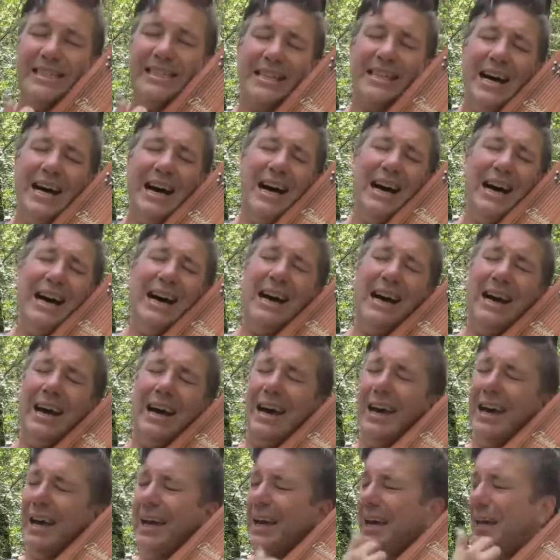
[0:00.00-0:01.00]

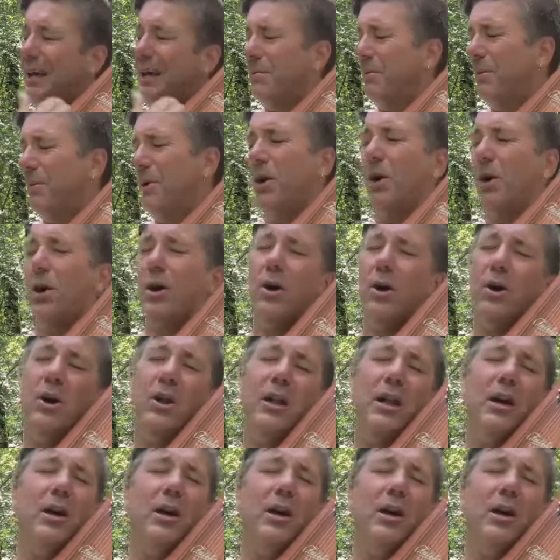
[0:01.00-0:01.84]
thyme all